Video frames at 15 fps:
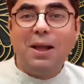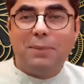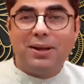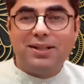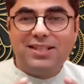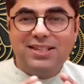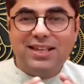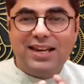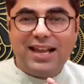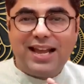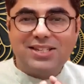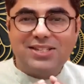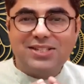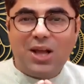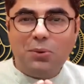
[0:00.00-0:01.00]
Patanjali
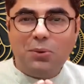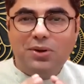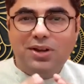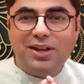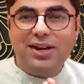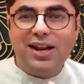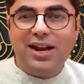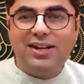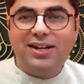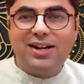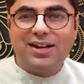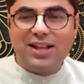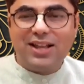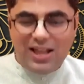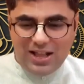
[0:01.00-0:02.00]
has now
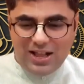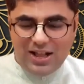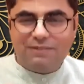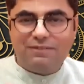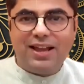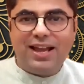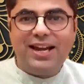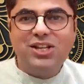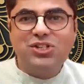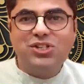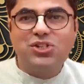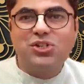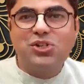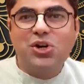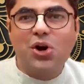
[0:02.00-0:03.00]
created a very
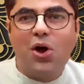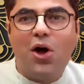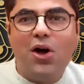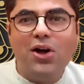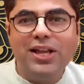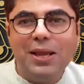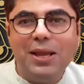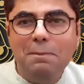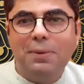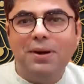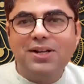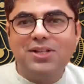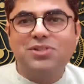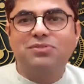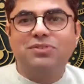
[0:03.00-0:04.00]
strong
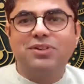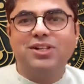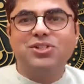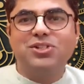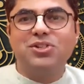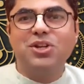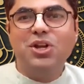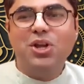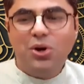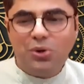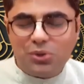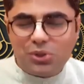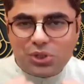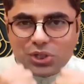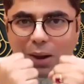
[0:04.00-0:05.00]
impetus for us
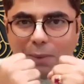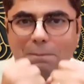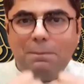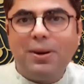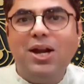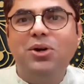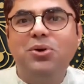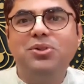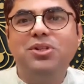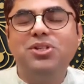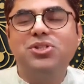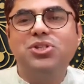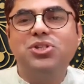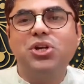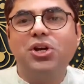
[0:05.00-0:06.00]
to jump into this
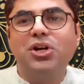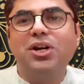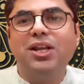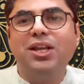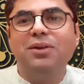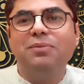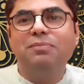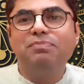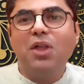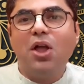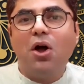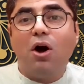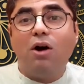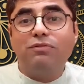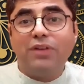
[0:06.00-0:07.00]
journey
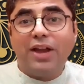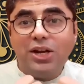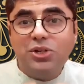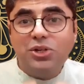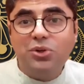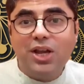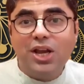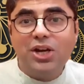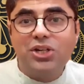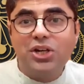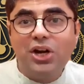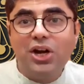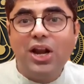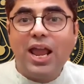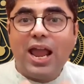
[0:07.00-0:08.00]
of
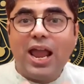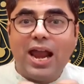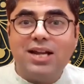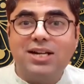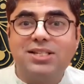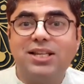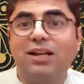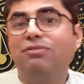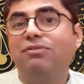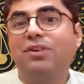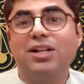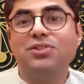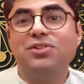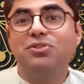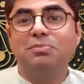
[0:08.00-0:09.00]
education and
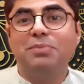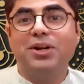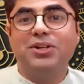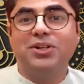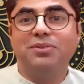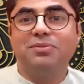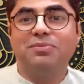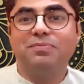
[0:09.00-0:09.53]
self-transformation.